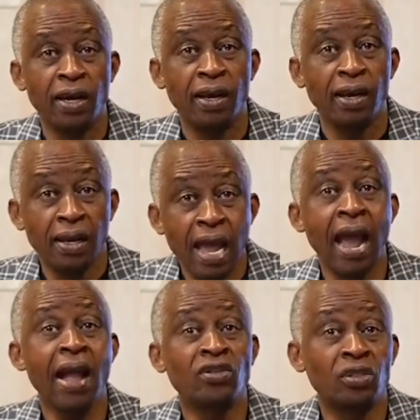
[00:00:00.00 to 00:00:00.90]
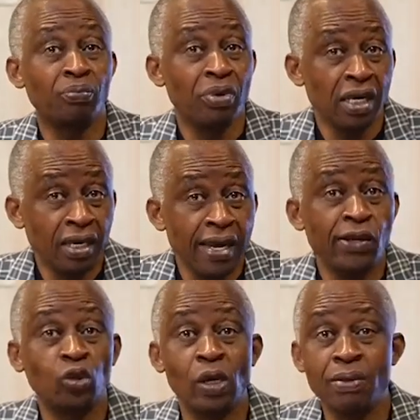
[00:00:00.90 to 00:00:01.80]
let's begin
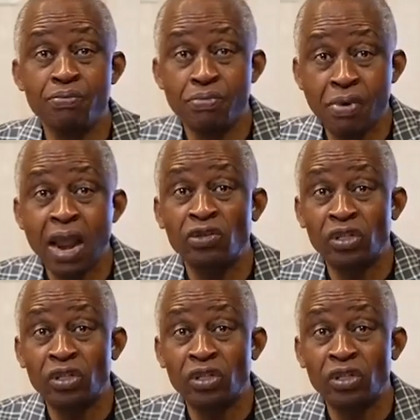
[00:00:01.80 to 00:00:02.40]
to embrace